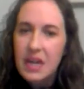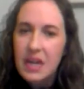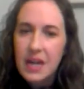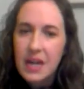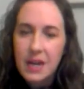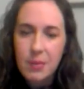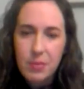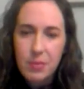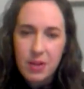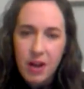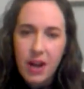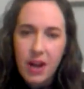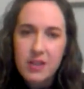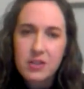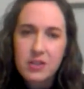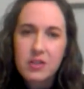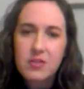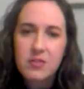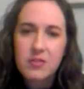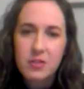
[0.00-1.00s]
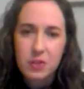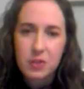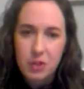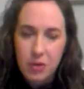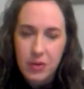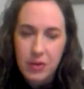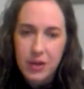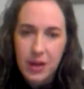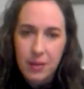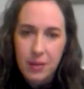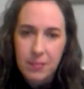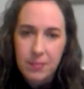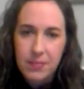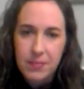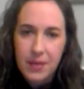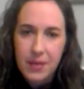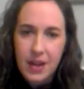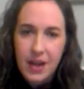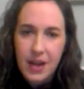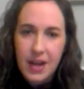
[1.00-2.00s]
I applaud you for showing up.
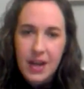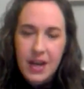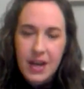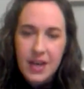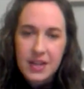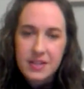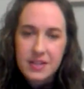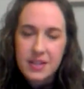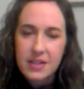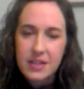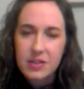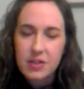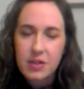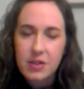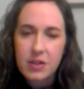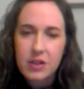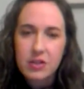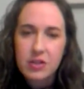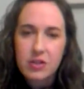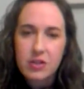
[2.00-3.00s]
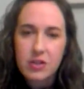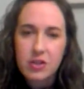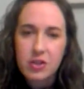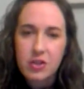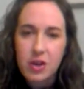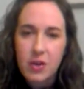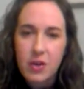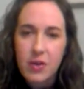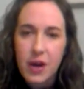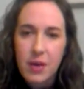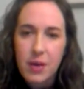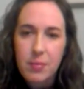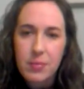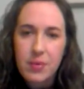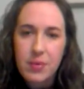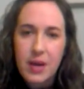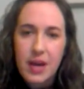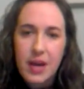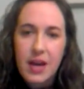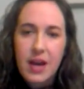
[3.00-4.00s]
It takes courage to show up
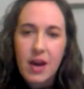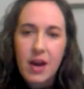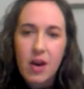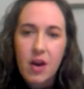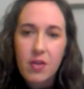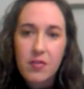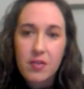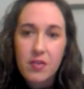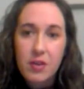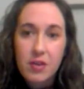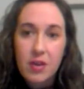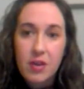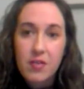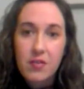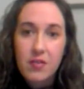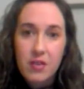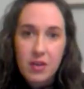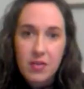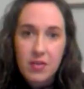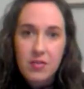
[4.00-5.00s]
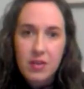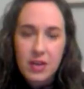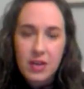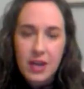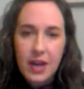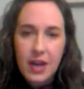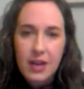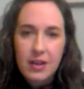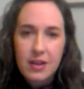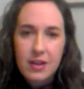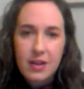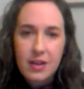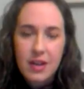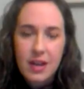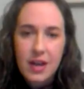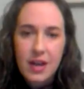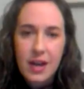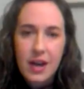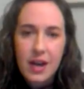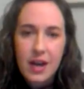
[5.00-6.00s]
over and over and over again.
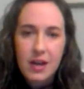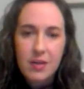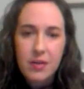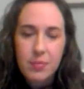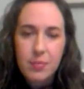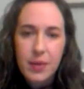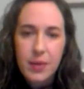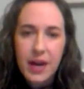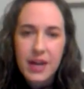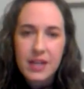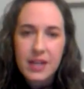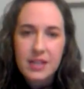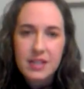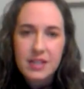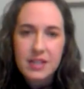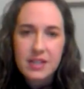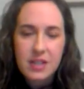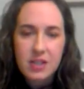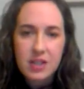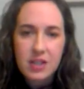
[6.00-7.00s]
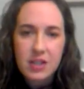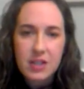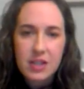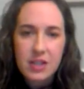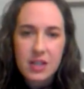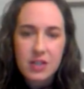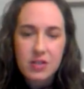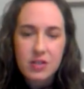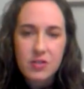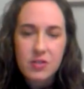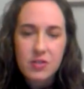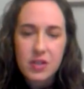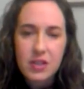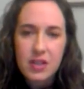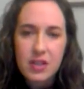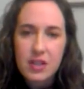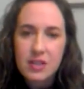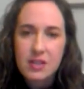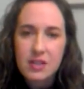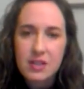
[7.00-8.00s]
And my intention in doing
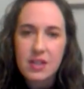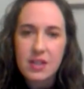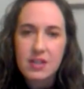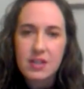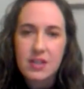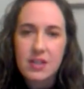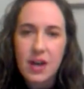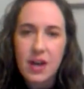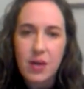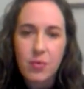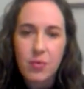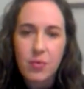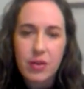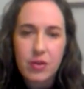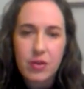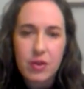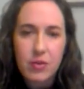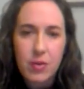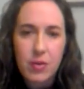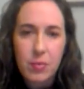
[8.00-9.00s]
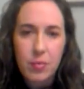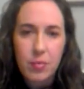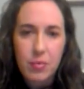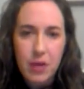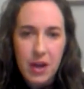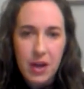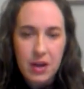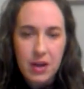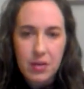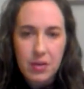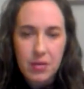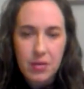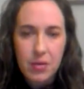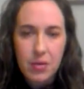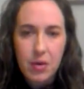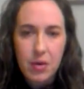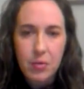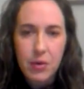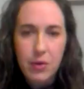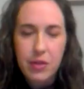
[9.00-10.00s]
this is that whether you are brand new
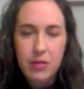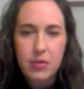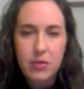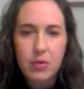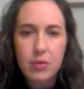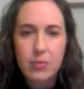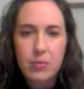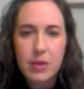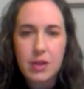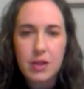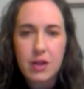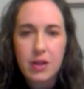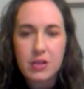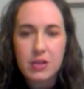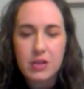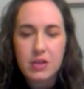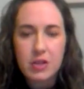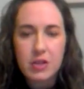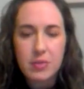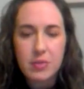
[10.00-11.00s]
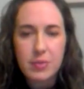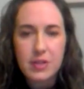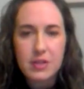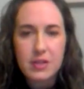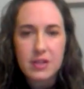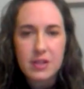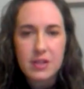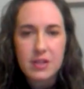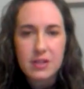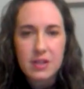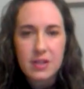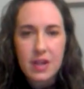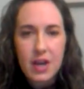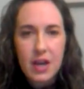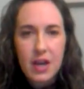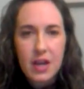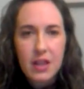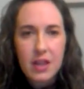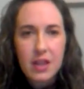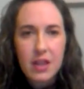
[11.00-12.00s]
or whether you are relaunching your business,
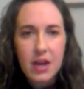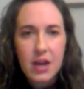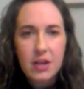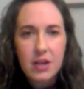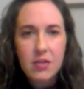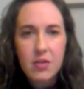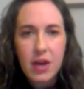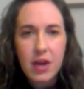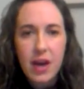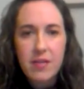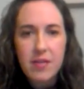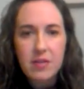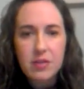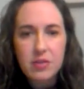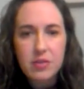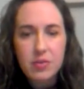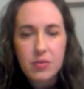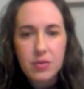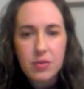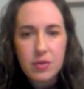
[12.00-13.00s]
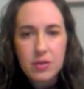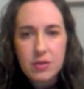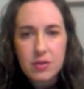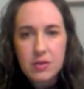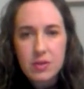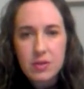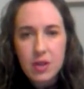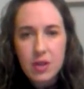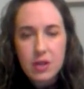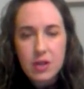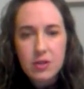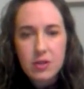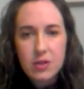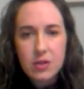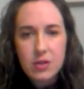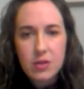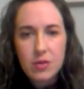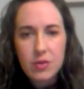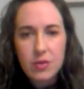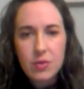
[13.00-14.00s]
that you will have the tools
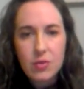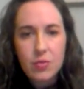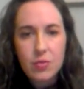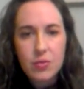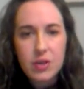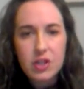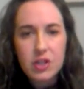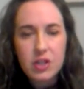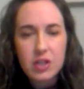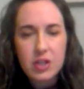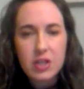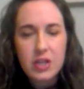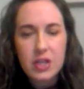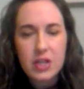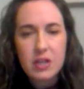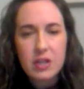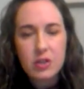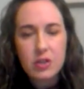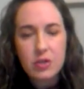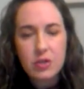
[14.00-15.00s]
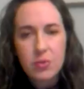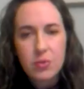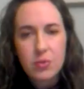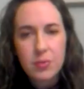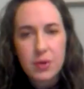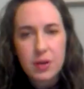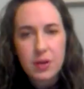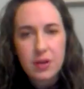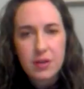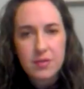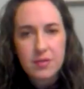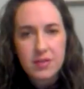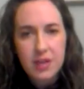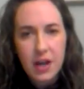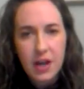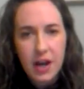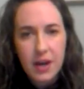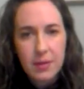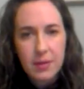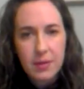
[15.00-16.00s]
to reach elite in a short period of
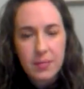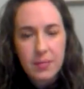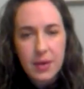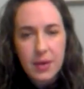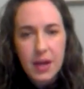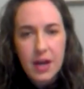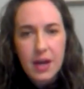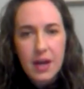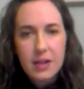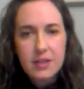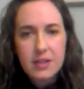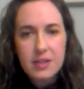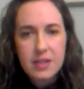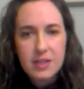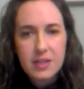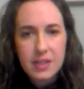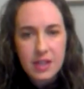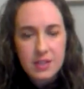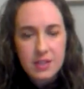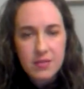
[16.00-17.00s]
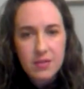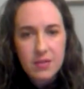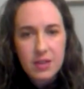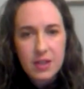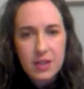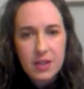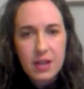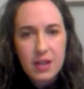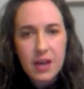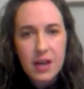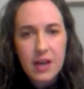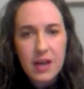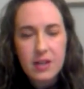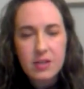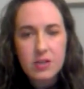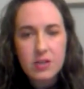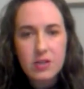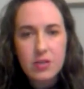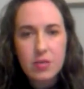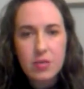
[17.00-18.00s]
time successfully and
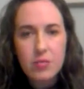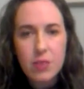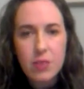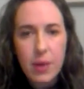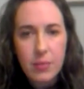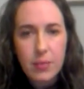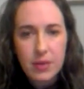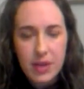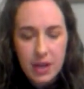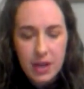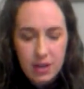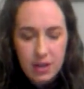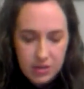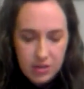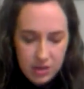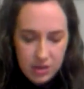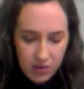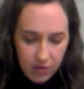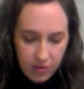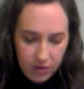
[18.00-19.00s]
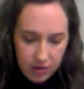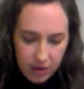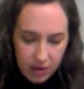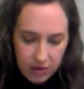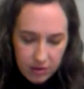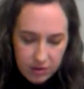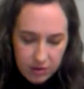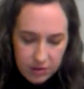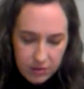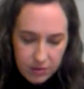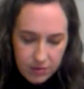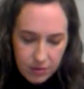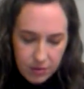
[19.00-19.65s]
to replicate yourself with others.